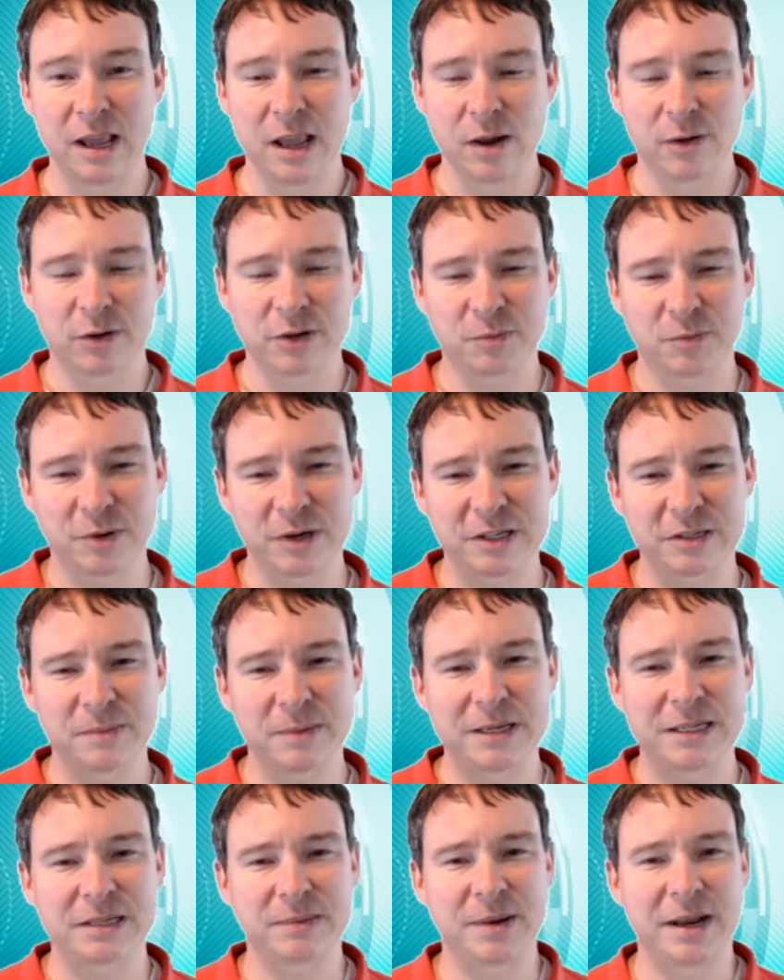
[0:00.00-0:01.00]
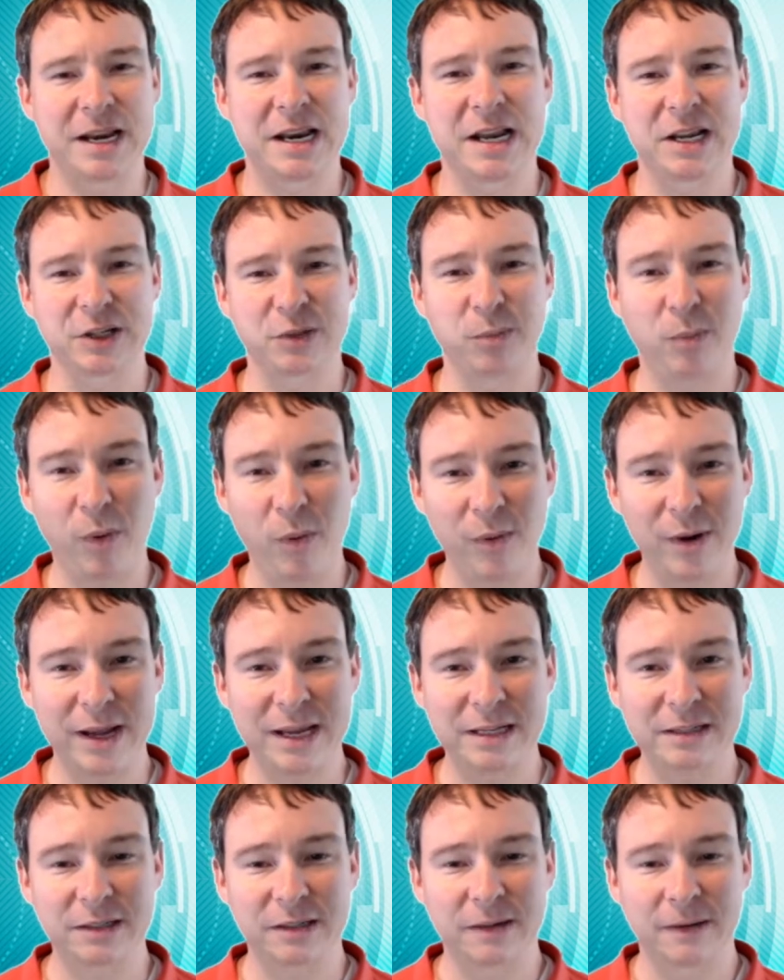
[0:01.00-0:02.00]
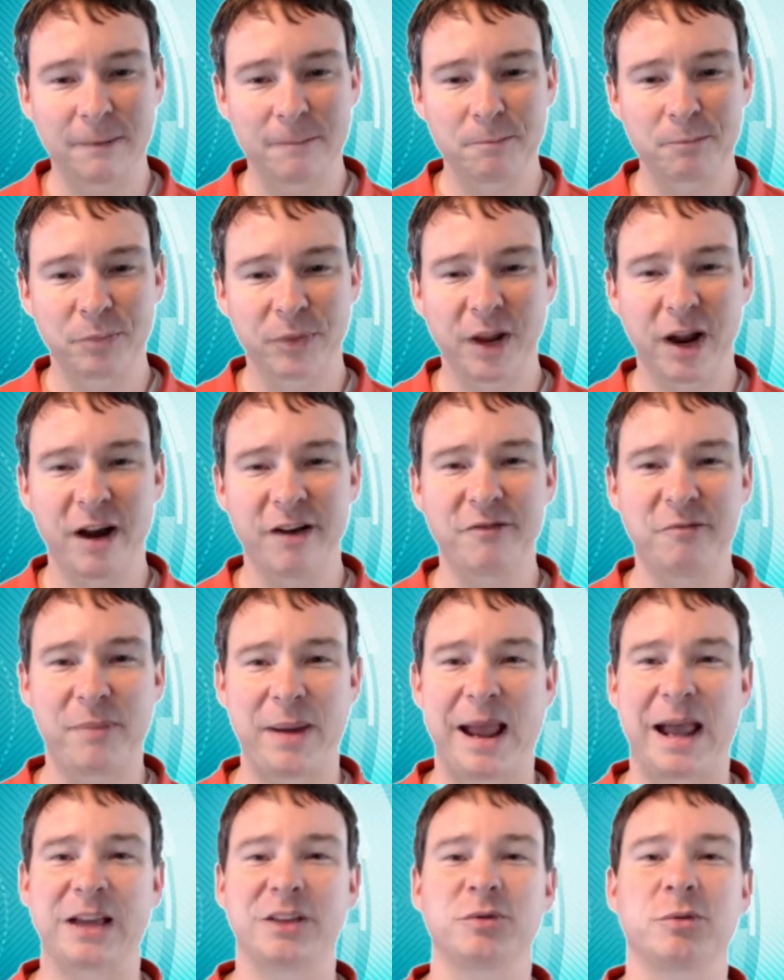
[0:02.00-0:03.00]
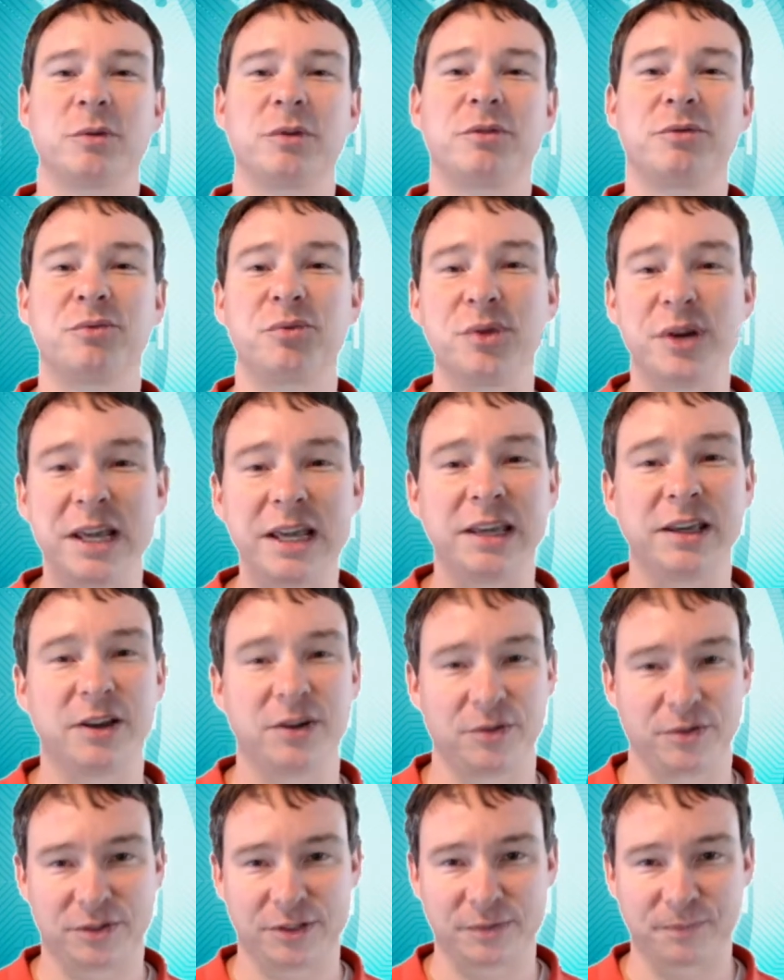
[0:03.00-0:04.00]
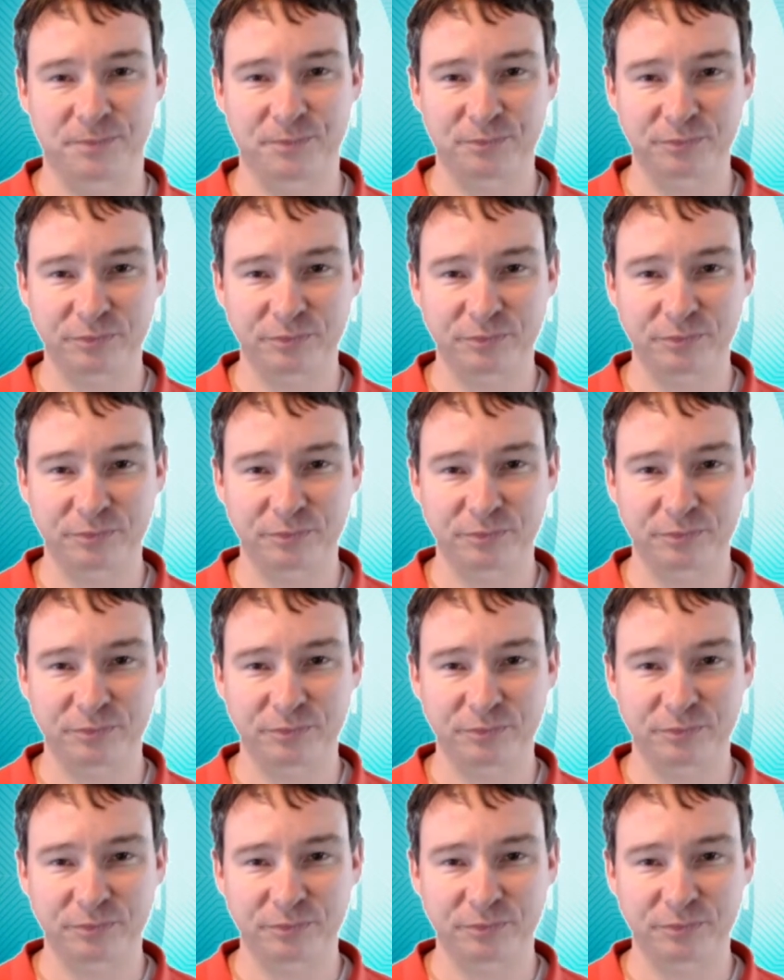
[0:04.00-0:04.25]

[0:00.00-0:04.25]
which brings me to my next point of password reuse.